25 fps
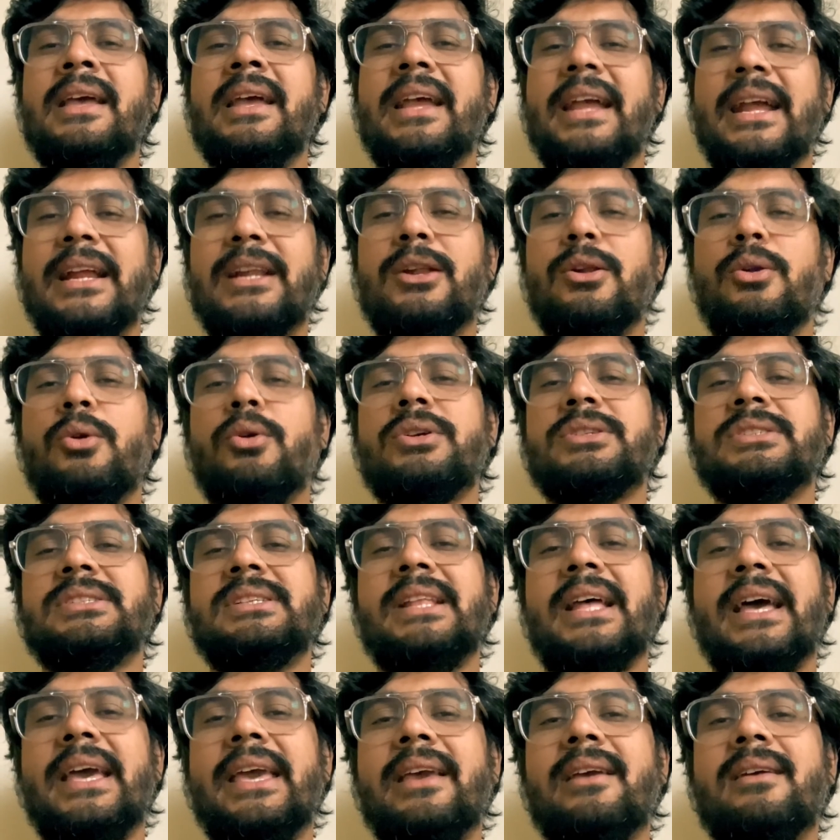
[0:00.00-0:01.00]
It looks
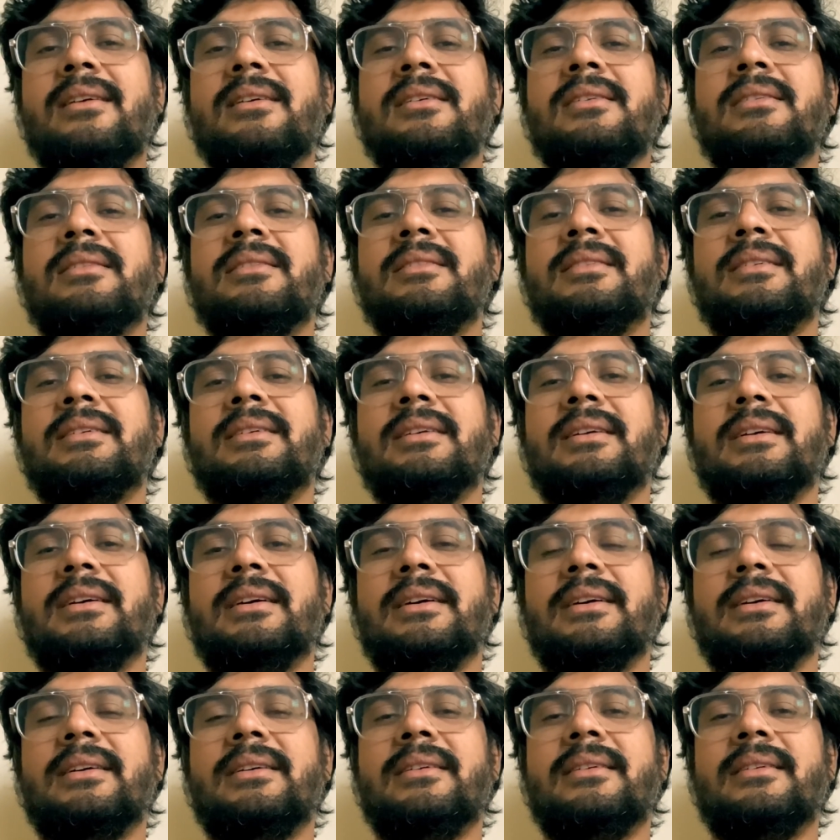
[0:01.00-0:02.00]
like
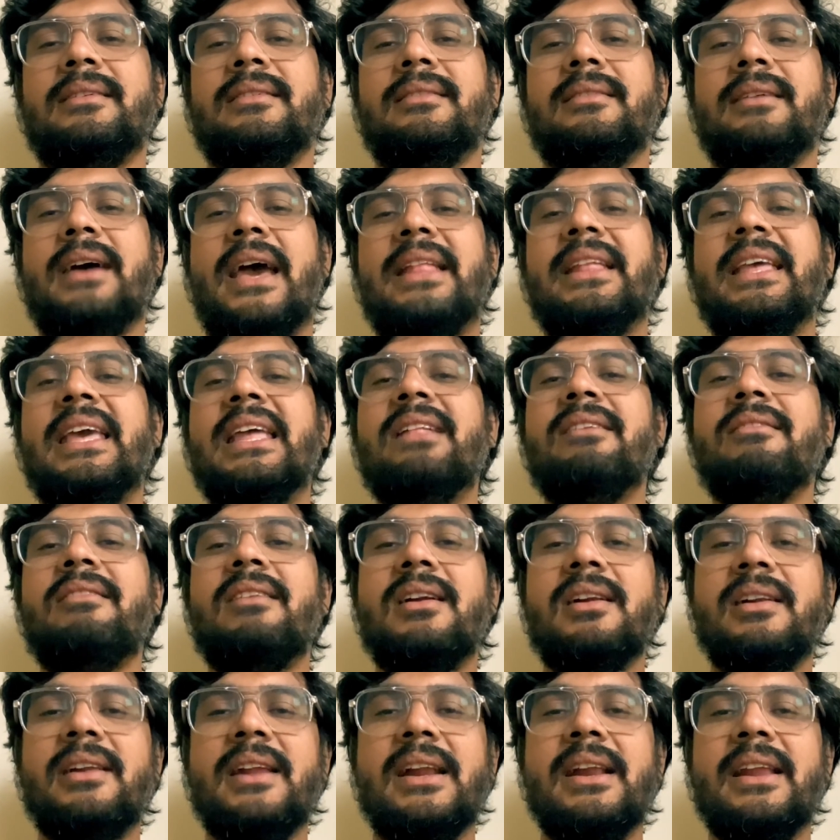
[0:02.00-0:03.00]
an
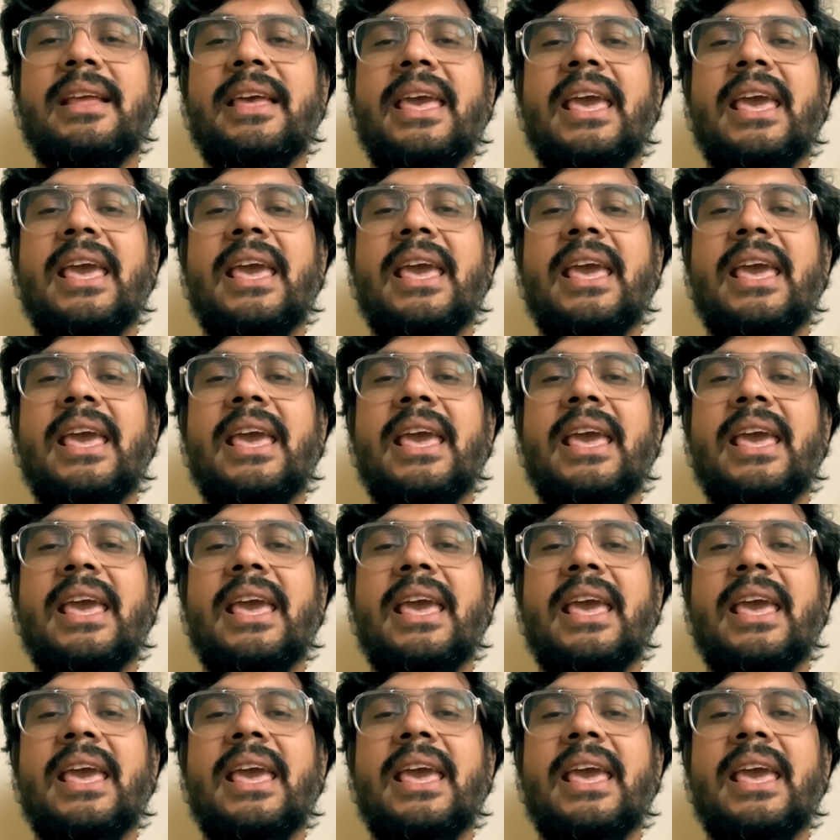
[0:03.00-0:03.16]
inverted